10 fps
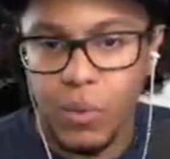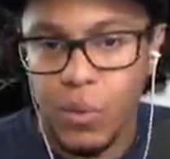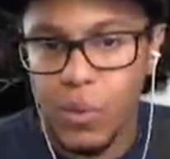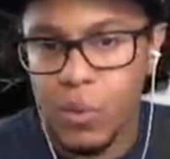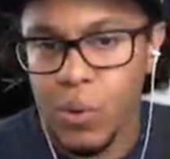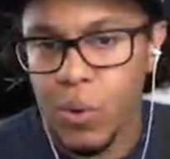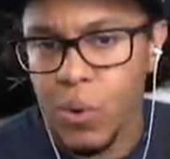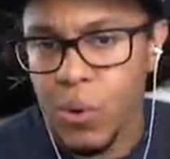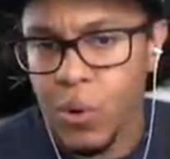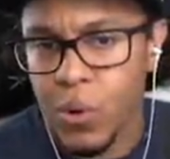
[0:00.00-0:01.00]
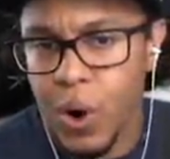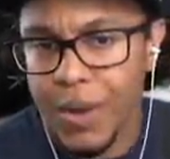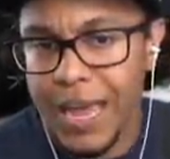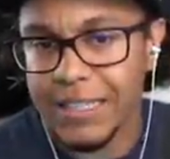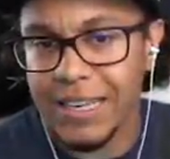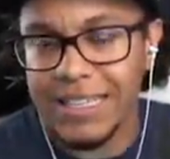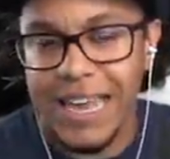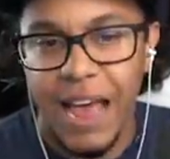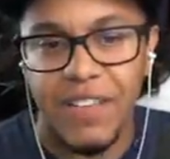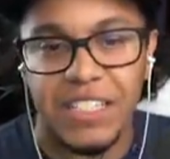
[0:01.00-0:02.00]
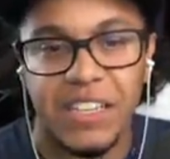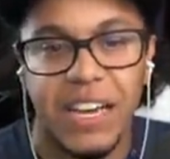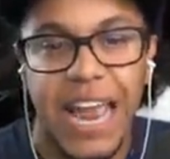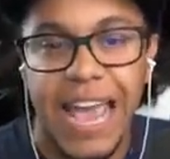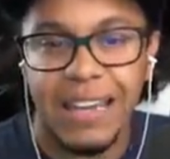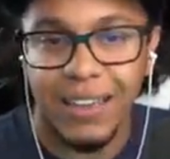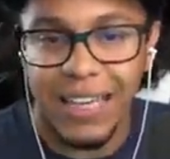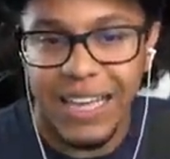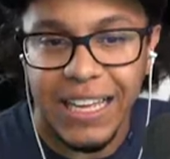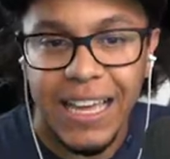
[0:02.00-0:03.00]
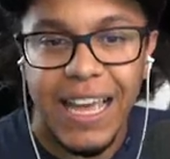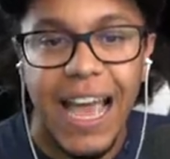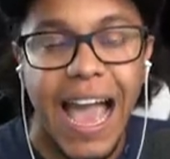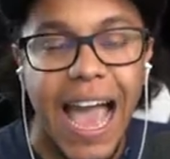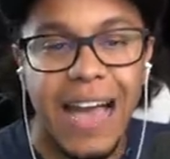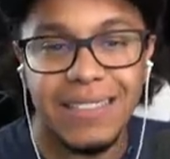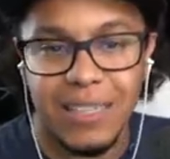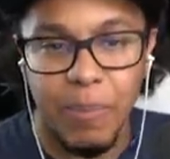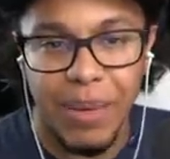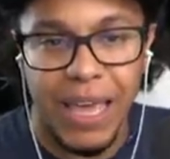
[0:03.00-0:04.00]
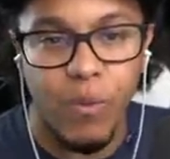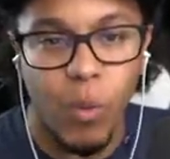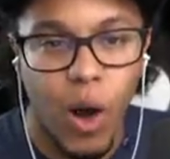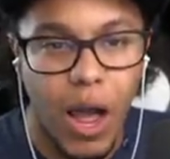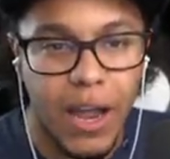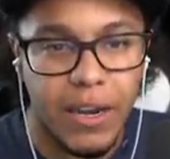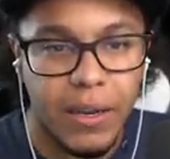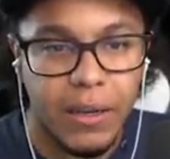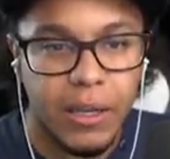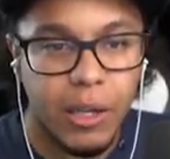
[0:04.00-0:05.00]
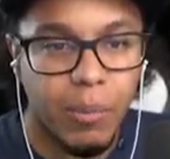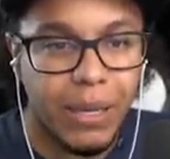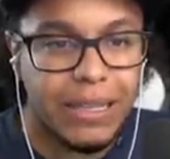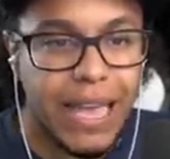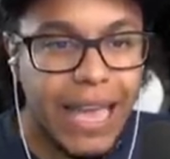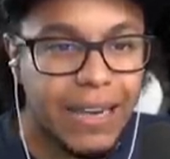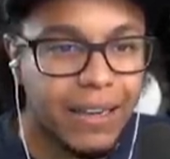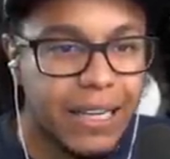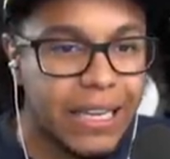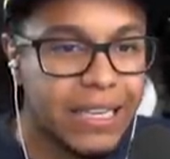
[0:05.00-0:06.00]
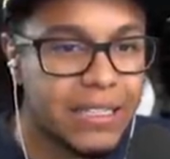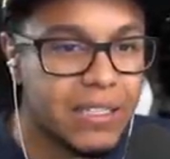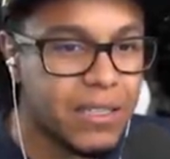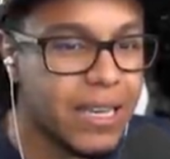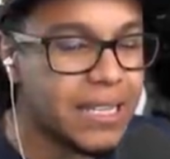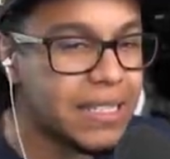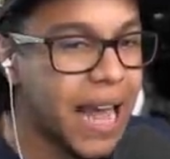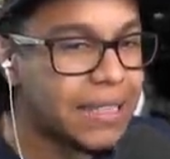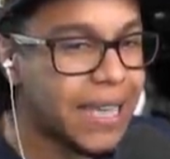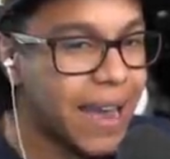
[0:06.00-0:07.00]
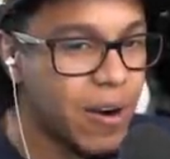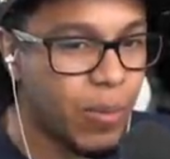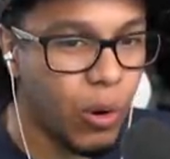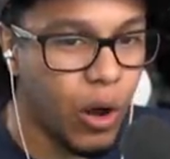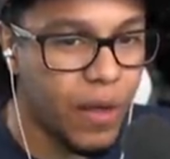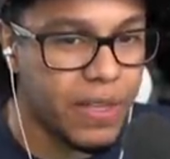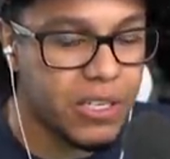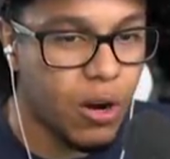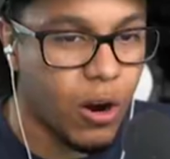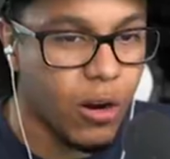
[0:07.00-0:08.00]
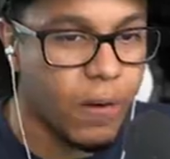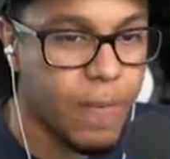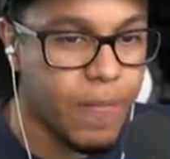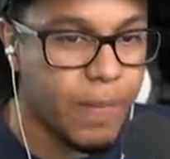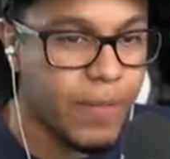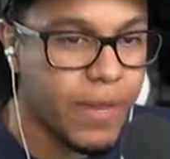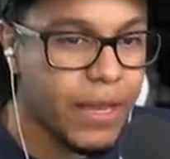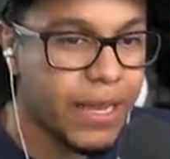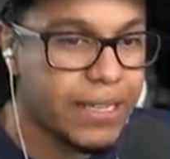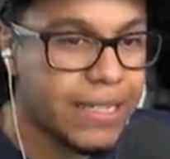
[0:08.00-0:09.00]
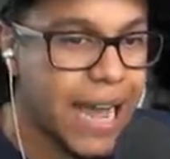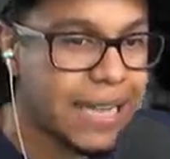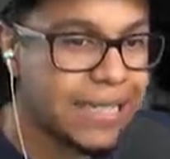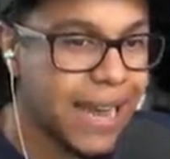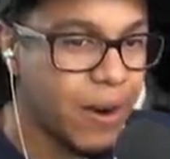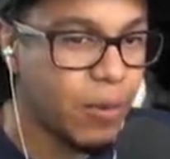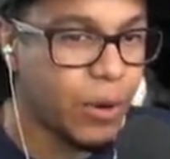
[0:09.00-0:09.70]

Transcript: Ooh, okay, doesn't have as good handling as the P1, but the handling is not terrible on this car. It is not terrible.